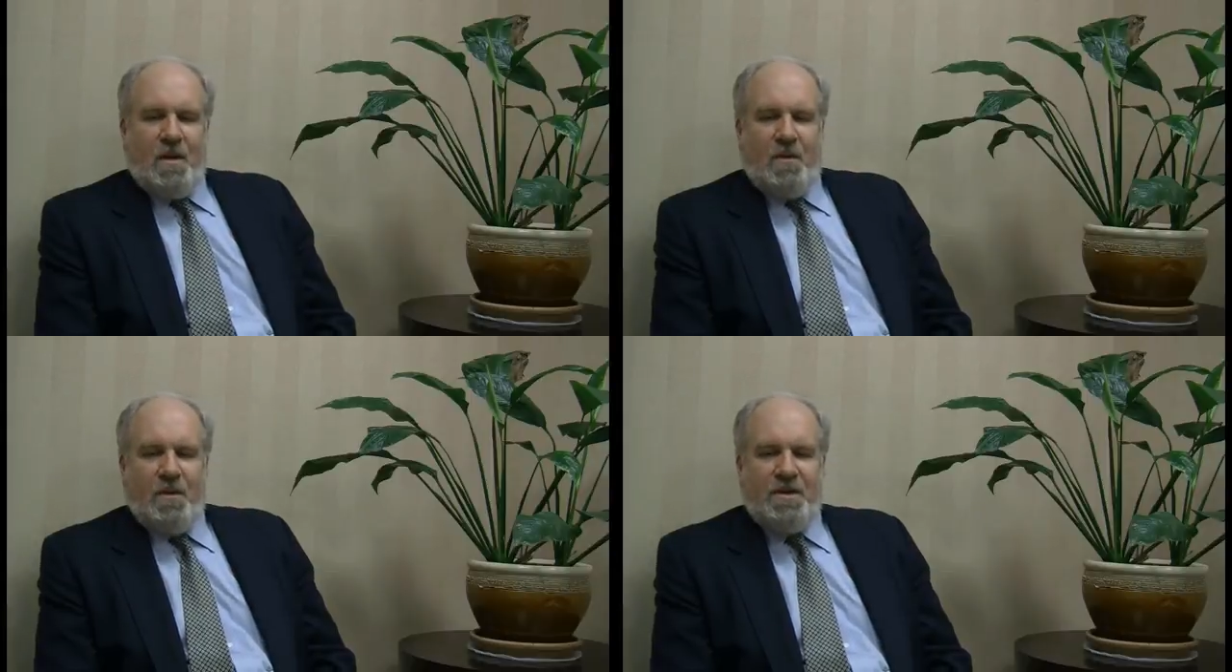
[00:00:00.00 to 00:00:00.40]

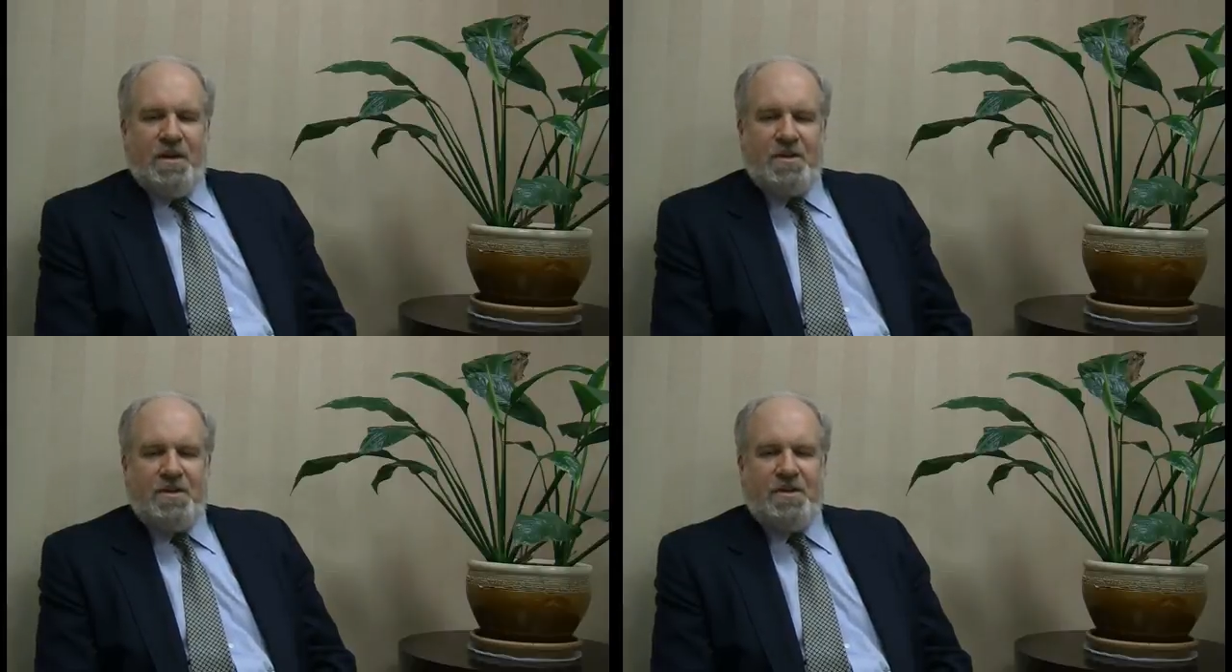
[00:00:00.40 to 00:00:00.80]

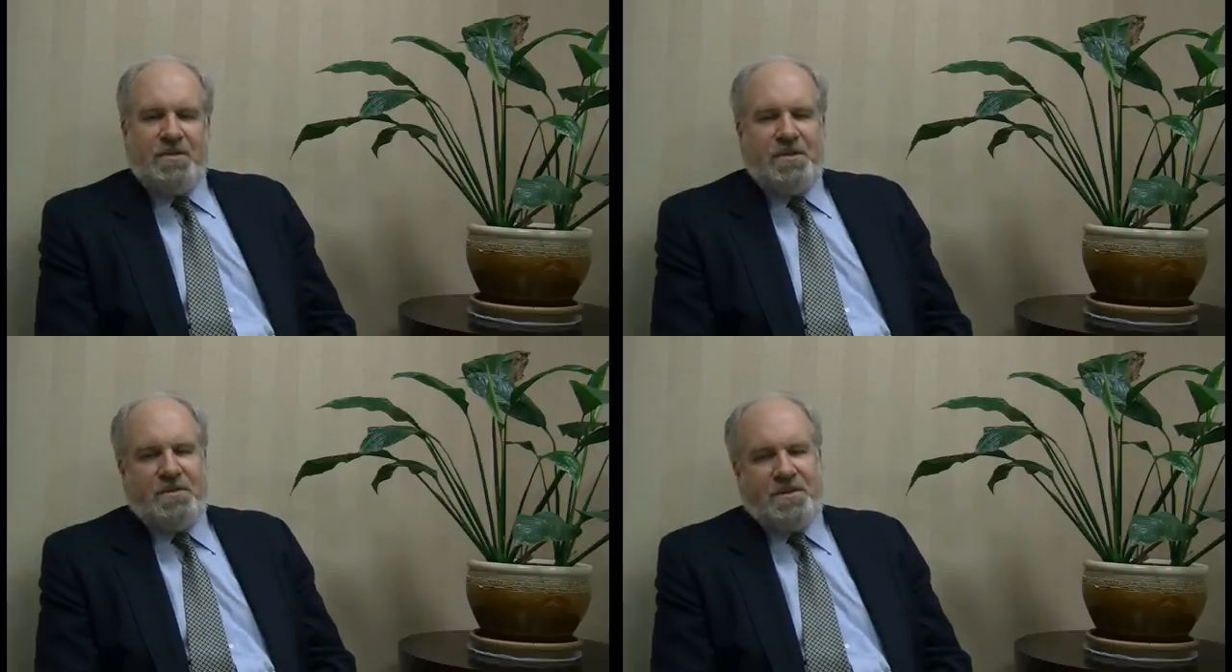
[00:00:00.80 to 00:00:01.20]
Reduction of
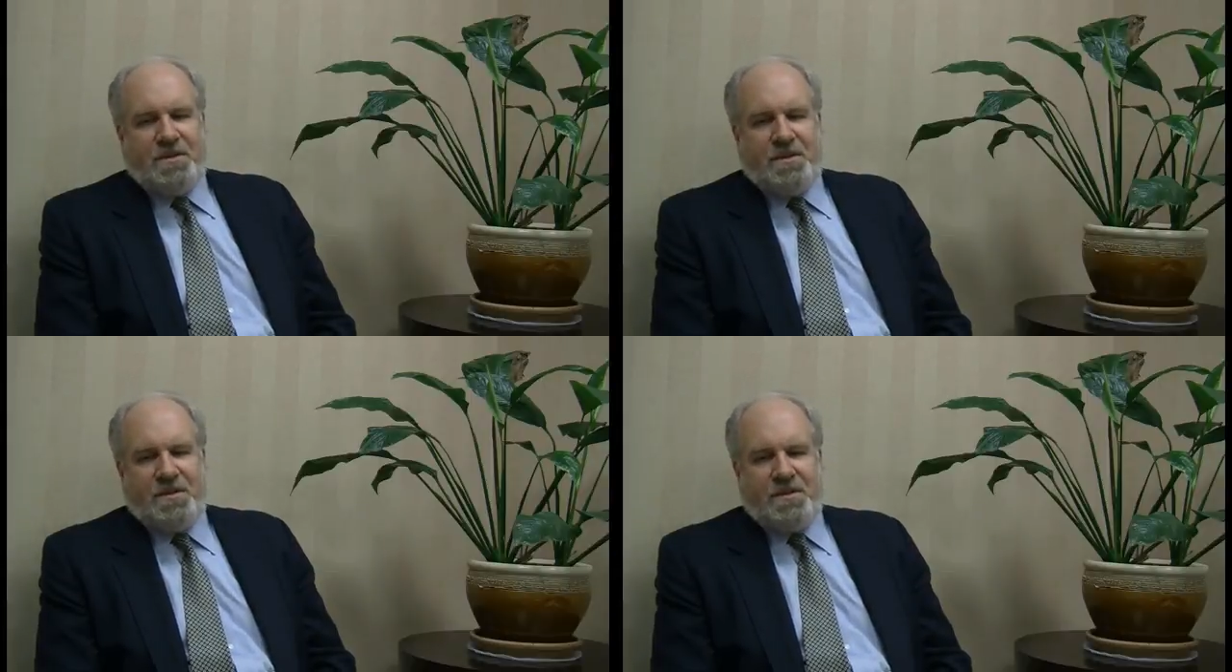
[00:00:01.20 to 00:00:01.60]

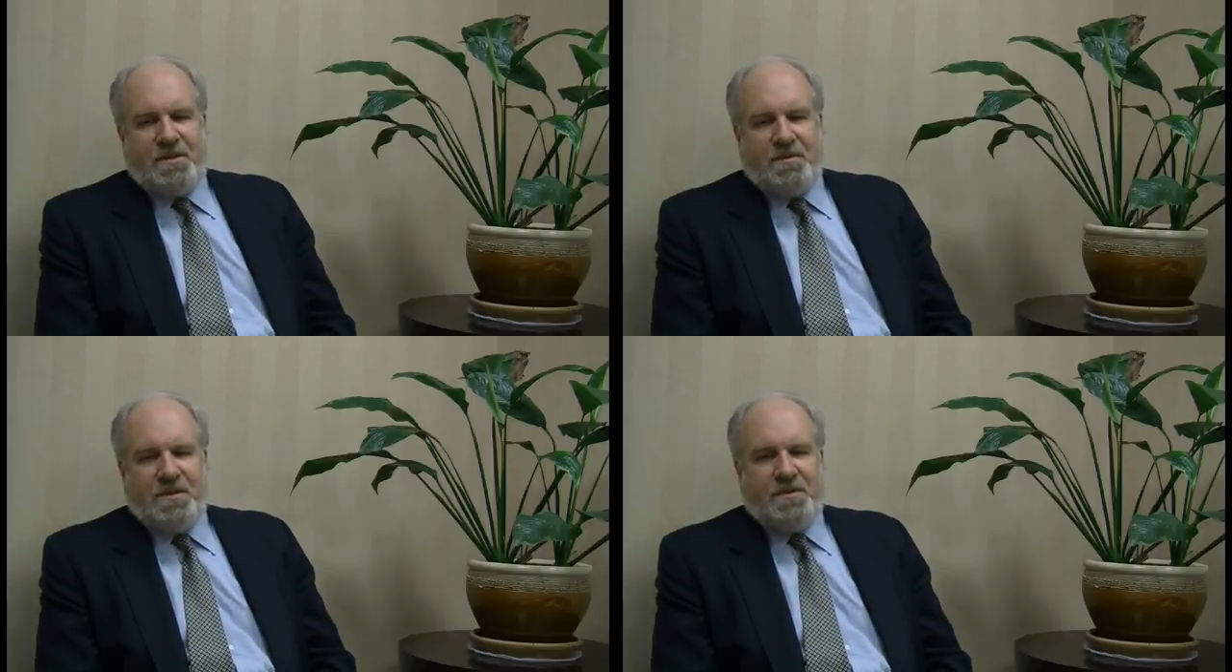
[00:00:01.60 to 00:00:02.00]
seriousness
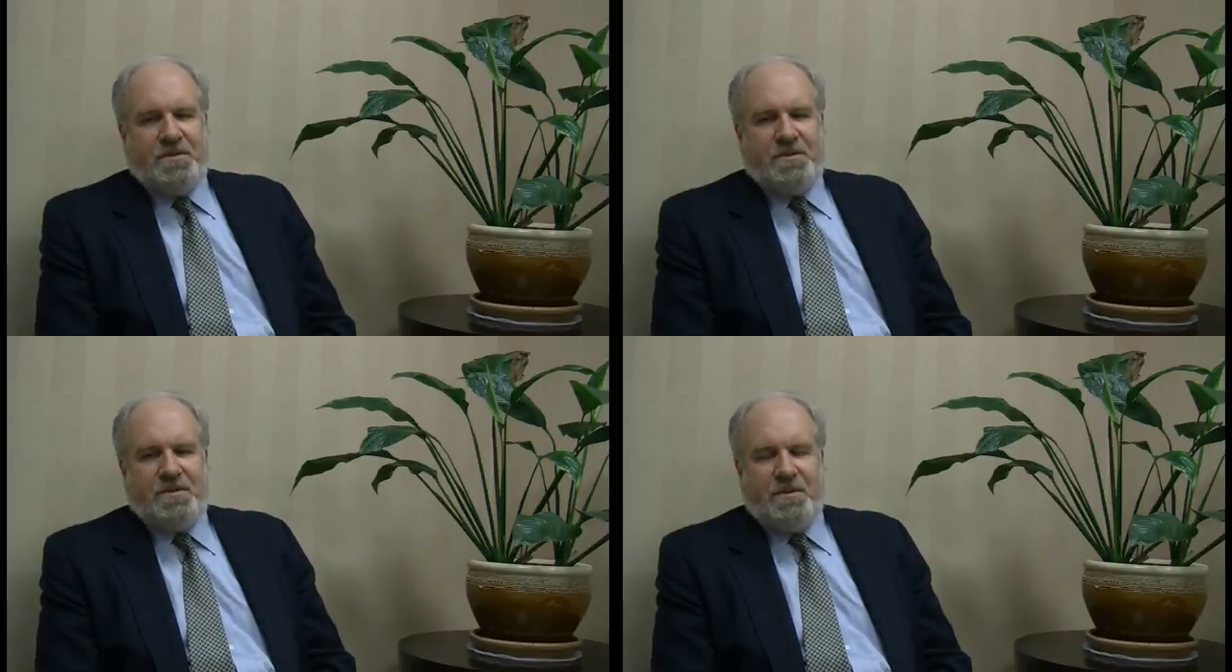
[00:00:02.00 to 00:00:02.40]

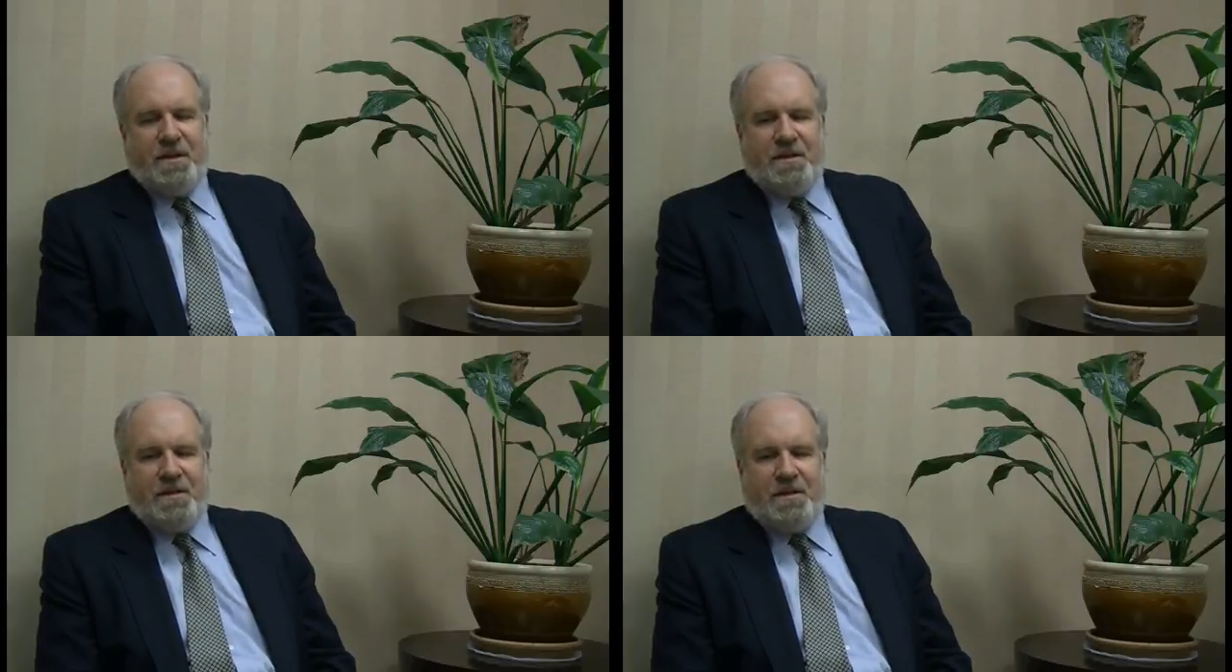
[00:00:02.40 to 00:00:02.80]
reduces
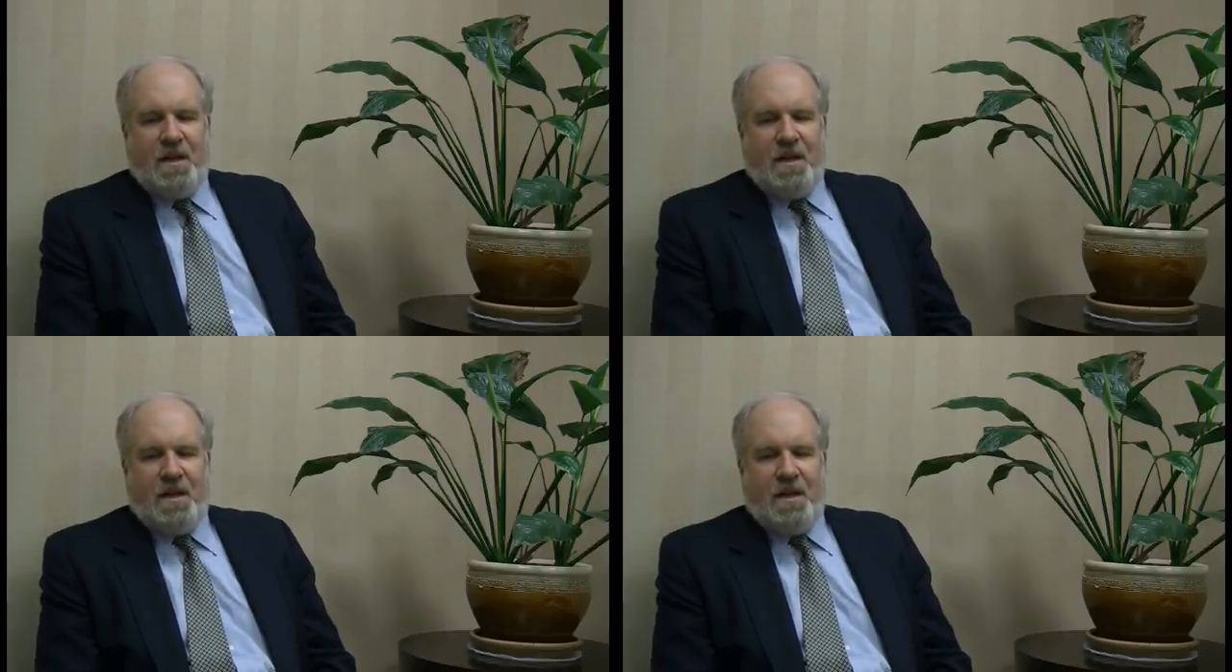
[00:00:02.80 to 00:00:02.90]
stress,